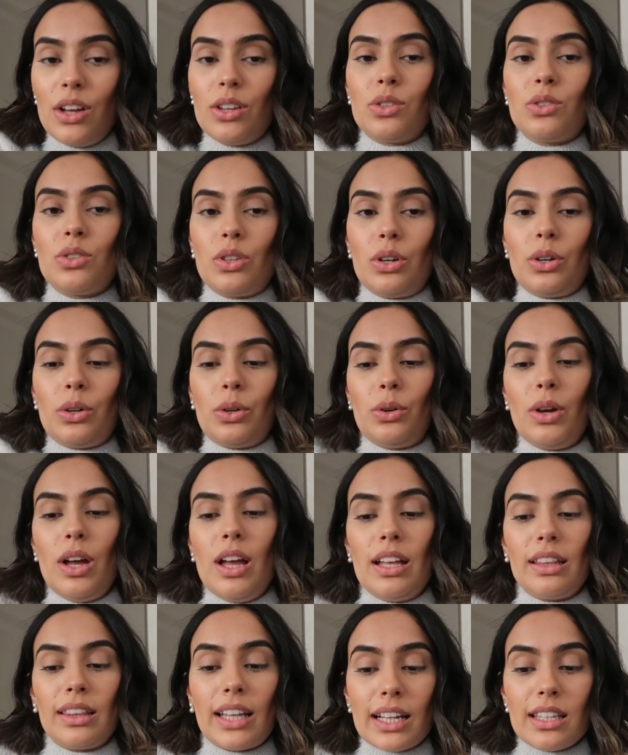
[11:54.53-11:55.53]
So
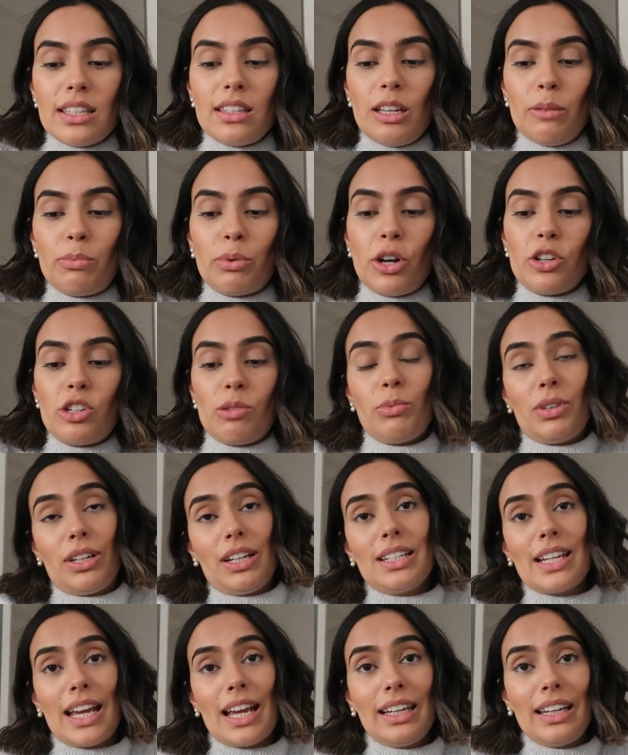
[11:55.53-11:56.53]
that's the approach I'm going
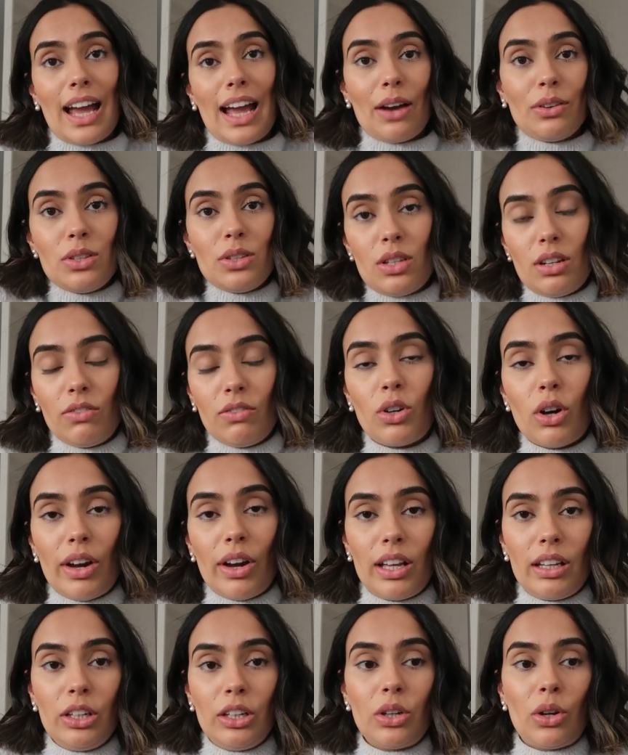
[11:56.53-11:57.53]
to take now, instead of
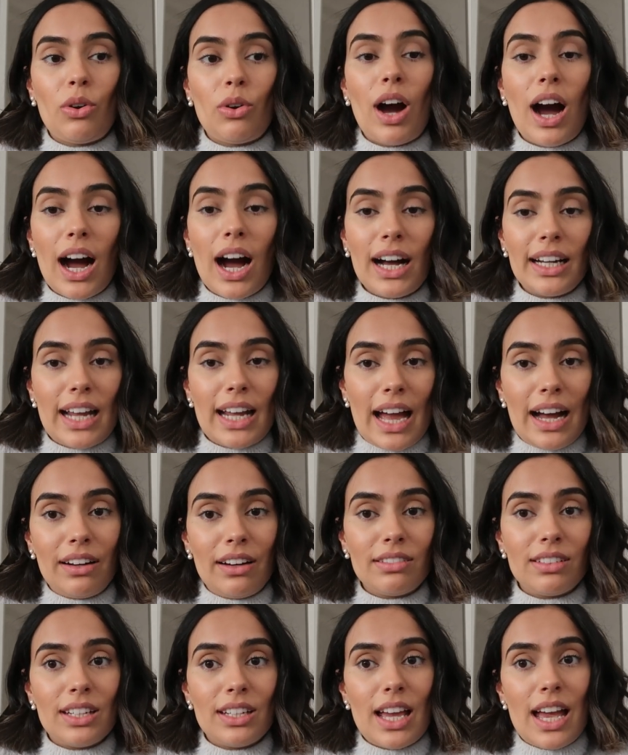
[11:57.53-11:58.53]
going, you know, hard
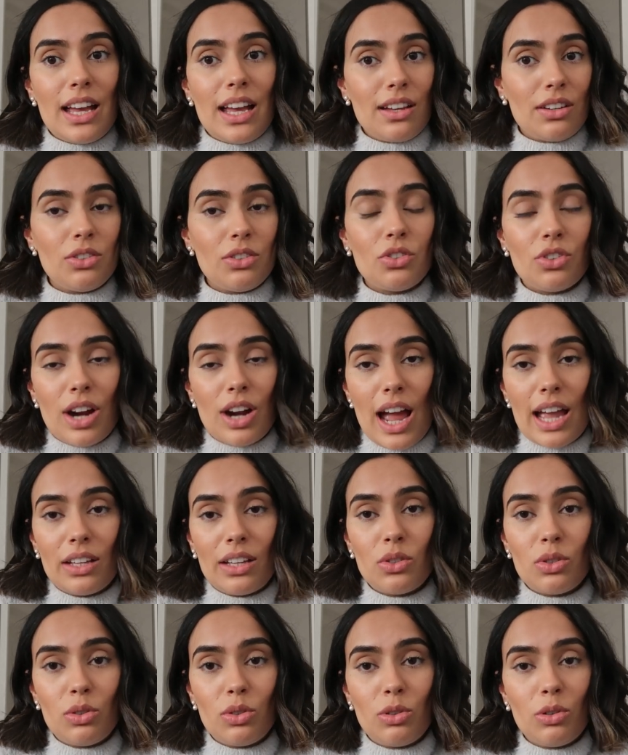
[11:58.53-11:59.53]
out and
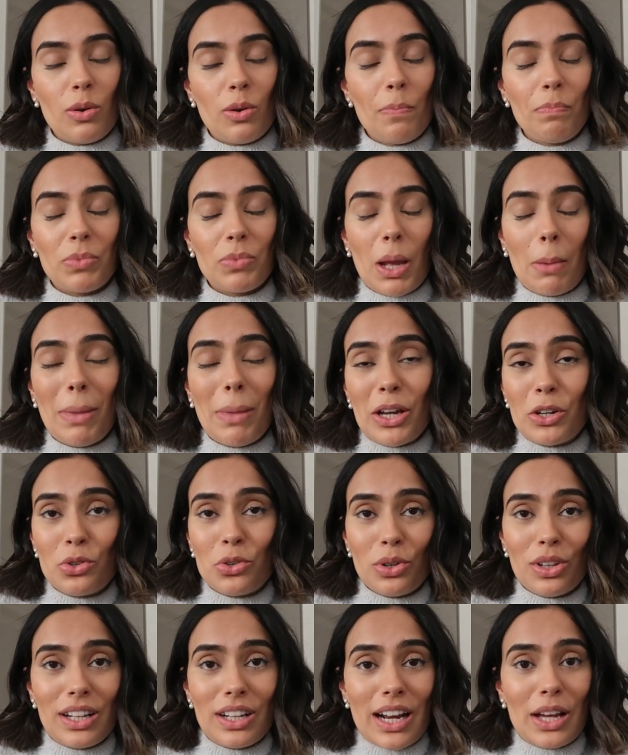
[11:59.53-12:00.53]
trying to make
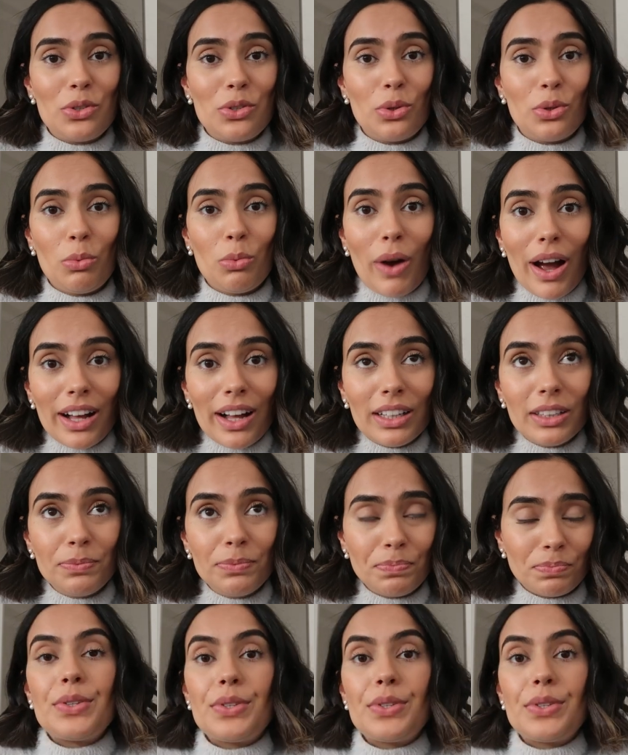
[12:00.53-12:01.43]
sure that I well.